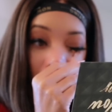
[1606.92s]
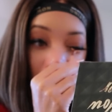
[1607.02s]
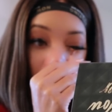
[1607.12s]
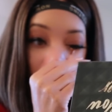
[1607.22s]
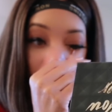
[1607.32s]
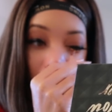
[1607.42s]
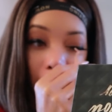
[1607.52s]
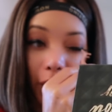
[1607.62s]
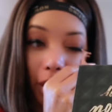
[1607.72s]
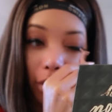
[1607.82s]
he had
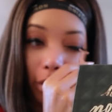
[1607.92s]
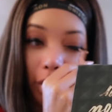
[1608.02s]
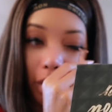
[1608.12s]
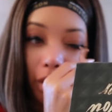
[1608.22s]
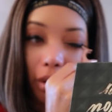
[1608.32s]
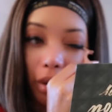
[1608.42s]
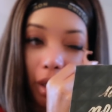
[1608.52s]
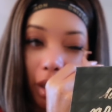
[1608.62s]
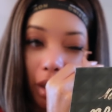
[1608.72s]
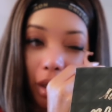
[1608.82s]
made a reel,
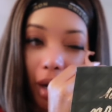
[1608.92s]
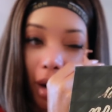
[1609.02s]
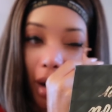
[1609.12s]
and I,